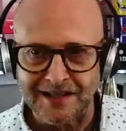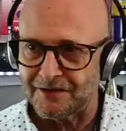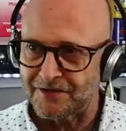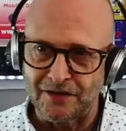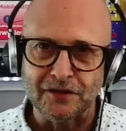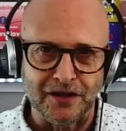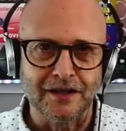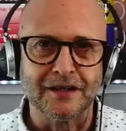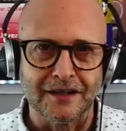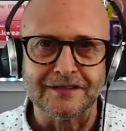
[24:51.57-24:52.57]
There's a lot of
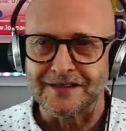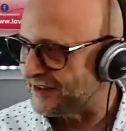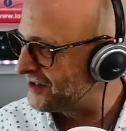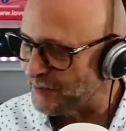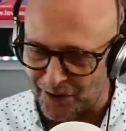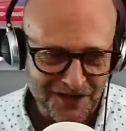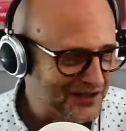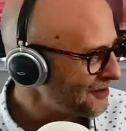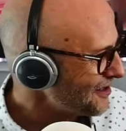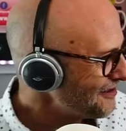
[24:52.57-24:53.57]
clutter, to be honest
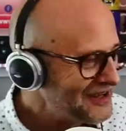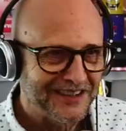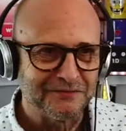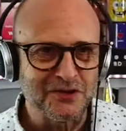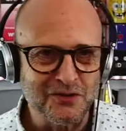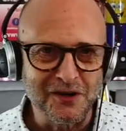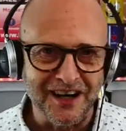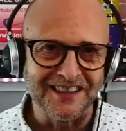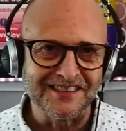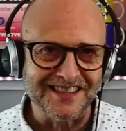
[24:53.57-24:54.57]
with you, which you
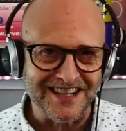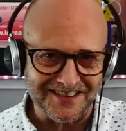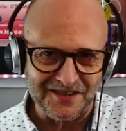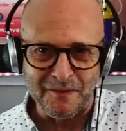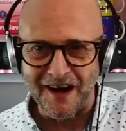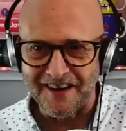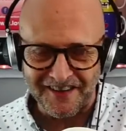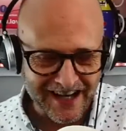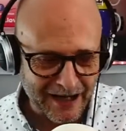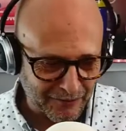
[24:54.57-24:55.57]
can't see because it's behind the
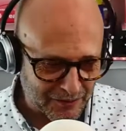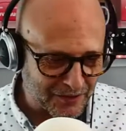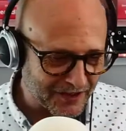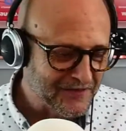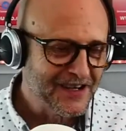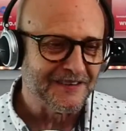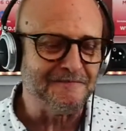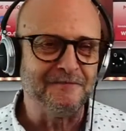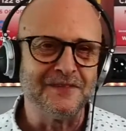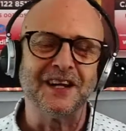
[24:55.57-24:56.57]
camera. But
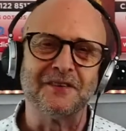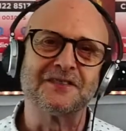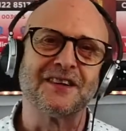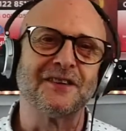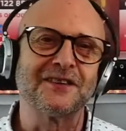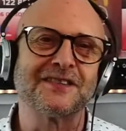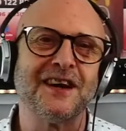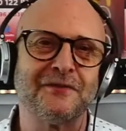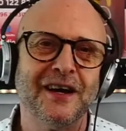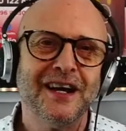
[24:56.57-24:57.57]
there's a lot of
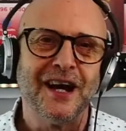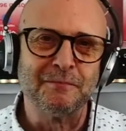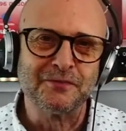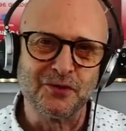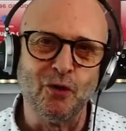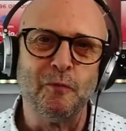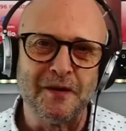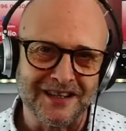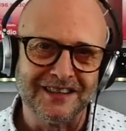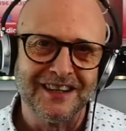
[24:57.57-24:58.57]
stuff absorbing